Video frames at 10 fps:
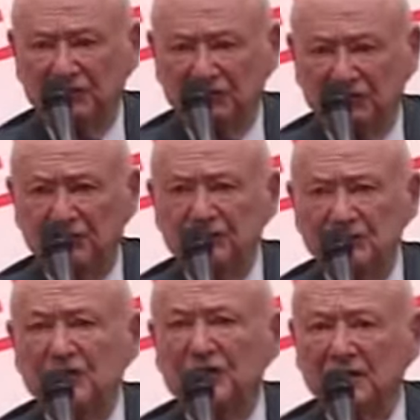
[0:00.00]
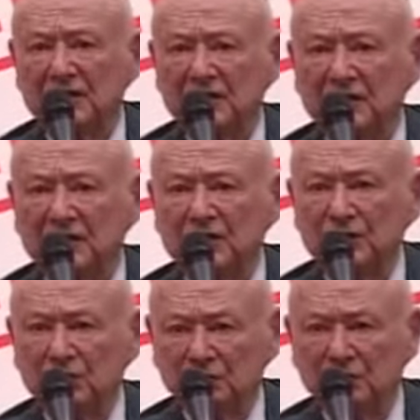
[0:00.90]
Jews
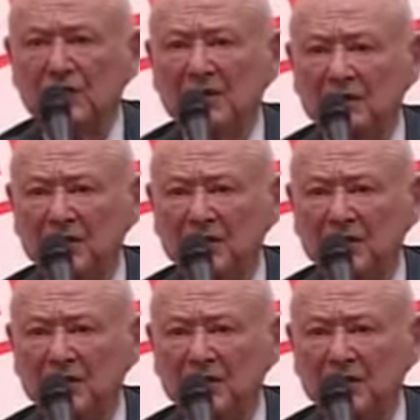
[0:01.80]
who